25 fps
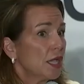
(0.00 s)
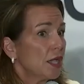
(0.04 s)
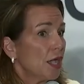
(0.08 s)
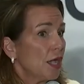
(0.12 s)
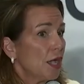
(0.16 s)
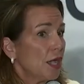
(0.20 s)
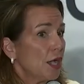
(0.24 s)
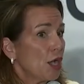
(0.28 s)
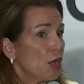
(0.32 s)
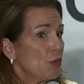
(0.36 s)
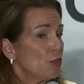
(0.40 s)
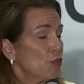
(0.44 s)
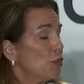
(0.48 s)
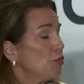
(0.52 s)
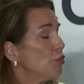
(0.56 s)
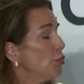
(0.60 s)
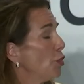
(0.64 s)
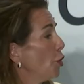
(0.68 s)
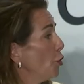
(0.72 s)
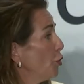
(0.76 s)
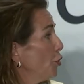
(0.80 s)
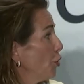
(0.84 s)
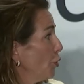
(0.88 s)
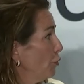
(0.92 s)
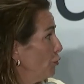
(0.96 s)
Um,
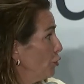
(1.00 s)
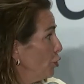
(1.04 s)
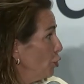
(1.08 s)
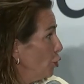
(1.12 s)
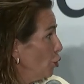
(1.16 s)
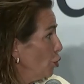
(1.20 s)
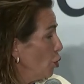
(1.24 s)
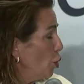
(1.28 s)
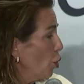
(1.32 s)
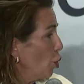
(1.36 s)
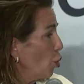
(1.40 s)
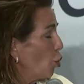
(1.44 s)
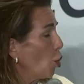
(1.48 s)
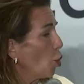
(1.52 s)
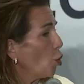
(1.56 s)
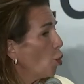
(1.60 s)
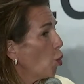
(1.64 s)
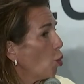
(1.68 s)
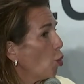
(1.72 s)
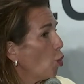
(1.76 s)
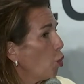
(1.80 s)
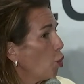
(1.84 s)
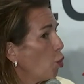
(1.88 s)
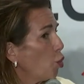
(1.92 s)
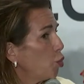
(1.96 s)
both of you,
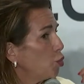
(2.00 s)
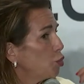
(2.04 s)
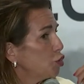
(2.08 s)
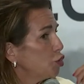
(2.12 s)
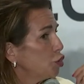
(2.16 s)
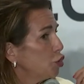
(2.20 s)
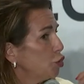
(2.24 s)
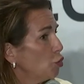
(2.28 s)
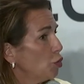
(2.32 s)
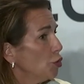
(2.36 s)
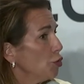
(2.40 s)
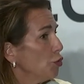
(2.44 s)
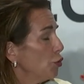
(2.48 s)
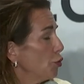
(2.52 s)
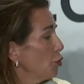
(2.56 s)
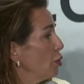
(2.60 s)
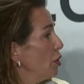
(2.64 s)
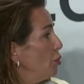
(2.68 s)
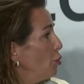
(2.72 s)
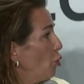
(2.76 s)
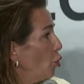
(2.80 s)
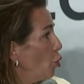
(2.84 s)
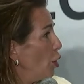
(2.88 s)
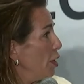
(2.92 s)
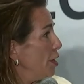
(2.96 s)
two or three
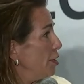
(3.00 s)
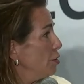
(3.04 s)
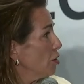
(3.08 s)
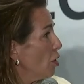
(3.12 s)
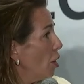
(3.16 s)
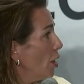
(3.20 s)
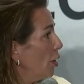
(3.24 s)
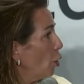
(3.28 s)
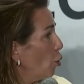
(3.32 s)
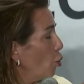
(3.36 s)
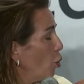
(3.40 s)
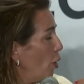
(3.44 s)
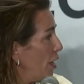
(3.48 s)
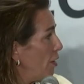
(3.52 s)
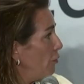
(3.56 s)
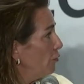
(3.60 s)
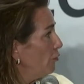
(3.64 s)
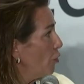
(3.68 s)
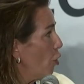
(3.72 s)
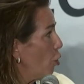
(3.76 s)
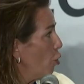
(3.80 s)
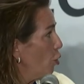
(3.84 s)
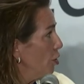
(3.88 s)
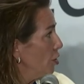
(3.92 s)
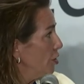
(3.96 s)
points on a way
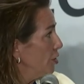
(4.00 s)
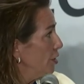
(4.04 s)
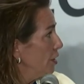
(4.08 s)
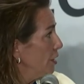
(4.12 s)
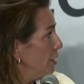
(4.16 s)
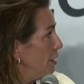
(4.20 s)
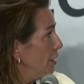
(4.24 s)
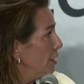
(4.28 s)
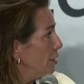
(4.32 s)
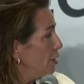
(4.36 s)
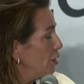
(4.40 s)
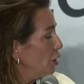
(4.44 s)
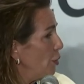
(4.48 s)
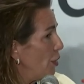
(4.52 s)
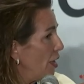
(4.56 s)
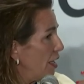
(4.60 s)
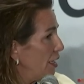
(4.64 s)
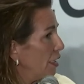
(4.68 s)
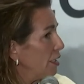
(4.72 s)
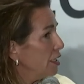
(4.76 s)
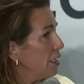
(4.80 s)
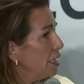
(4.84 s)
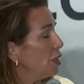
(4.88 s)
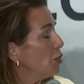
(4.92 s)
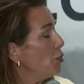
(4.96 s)
forward to make
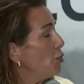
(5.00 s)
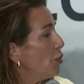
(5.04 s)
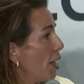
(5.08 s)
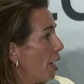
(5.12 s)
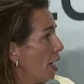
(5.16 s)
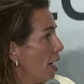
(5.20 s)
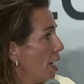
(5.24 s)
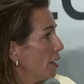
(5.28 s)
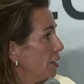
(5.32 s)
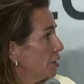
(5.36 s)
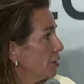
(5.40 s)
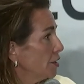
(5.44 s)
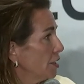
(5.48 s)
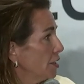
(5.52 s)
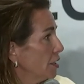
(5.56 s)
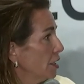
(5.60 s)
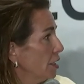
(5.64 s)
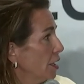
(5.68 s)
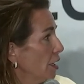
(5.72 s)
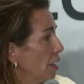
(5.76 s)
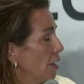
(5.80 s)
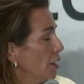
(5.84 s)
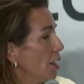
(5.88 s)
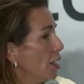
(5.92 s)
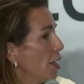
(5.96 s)
an impact,
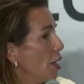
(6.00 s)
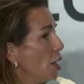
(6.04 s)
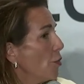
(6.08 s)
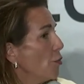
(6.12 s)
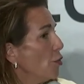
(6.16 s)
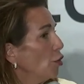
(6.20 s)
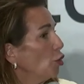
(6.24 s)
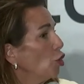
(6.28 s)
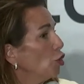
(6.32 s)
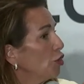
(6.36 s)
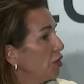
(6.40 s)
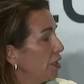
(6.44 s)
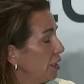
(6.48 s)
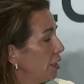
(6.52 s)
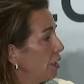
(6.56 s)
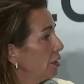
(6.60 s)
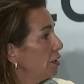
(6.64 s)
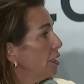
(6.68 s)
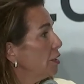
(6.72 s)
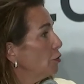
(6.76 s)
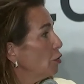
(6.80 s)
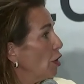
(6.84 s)
um, looking